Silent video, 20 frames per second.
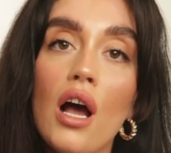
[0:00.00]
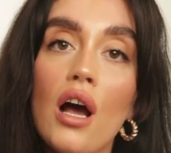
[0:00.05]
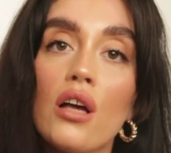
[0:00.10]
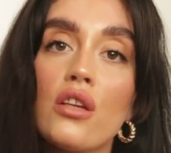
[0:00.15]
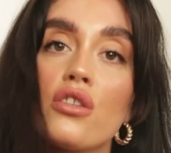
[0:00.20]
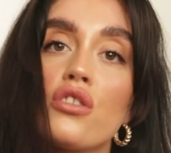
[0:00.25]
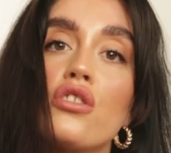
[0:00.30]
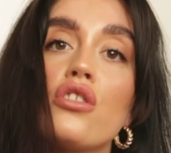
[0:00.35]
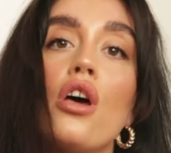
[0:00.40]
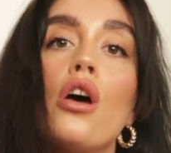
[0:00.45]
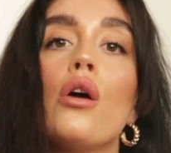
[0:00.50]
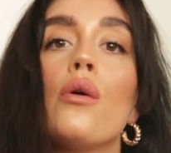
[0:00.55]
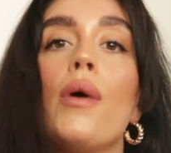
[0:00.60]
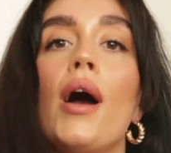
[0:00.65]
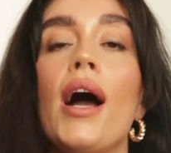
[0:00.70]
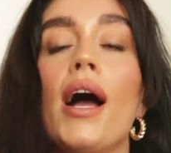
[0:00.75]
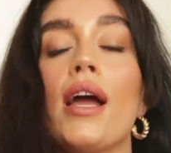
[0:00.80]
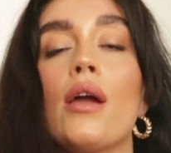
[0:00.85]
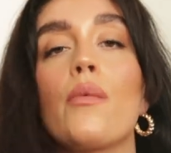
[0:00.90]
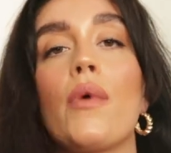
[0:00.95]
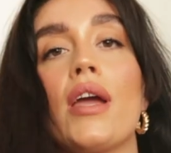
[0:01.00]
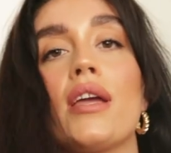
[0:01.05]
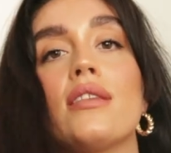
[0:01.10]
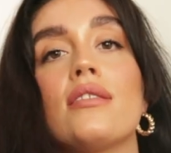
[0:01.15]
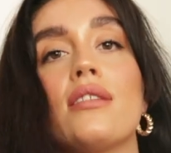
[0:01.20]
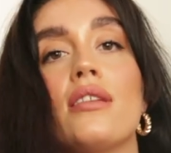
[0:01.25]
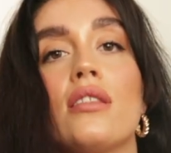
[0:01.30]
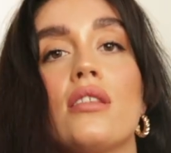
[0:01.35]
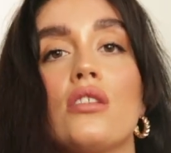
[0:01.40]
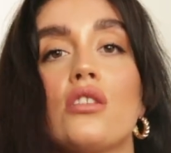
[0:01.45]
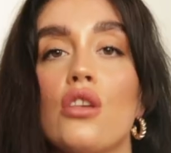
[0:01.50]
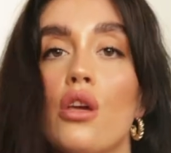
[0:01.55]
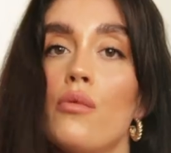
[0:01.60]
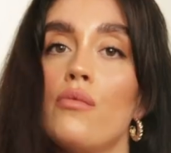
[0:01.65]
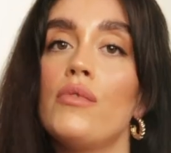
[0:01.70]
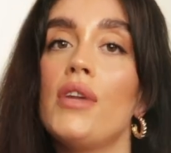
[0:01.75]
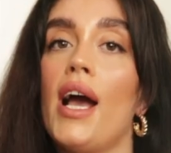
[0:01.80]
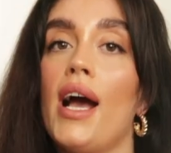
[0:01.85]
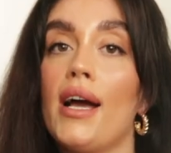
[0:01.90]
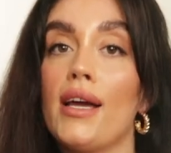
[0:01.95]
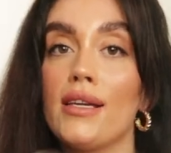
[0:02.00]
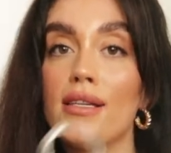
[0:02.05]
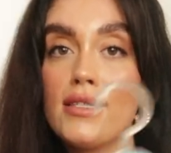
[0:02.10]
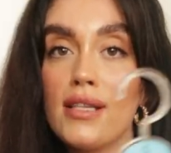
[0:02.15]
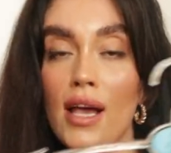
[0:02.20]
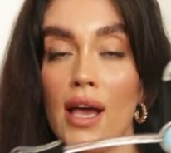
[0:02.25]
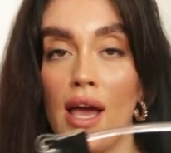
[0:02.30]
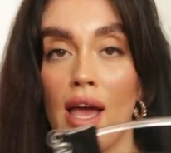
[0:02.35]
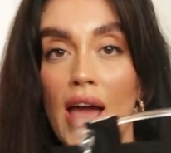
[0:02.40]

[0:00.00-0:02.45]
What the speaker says: are so high-waisted, they're so nice,